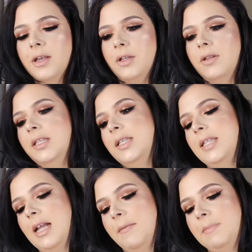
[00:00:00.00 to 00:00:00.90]
So this is
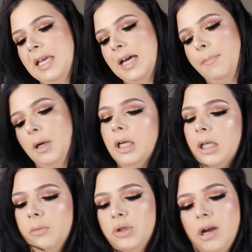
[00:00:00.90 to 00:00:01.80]
the Amika Perk
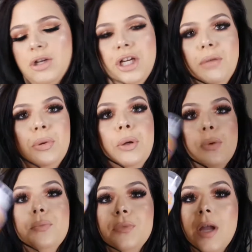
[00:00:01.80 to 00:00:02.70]
Up Dry
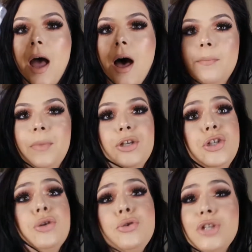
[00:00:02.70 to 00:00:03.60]
Shampoo. Make
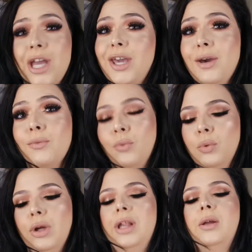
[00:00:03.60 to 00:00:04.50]
sure you shake it
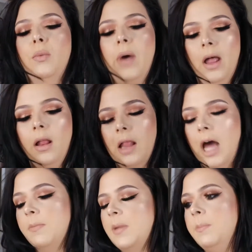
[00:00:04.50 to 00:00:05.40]
really well. A
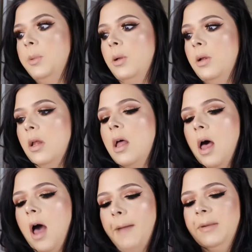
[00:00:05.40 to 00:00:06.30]
lot of people,
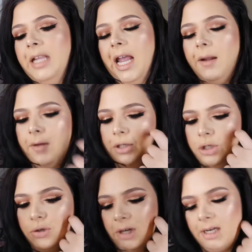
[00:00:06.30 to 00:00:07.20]
I'm in the hair
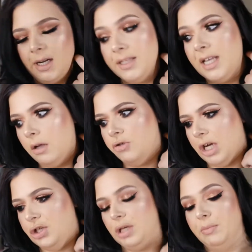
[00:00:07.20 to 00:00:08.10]
industry and I sell
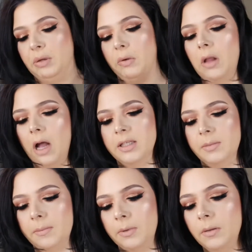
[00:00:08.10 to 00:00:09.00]
dry shampoo a lot to
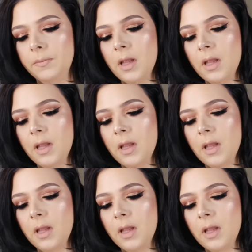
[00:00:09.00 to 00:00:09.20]
people.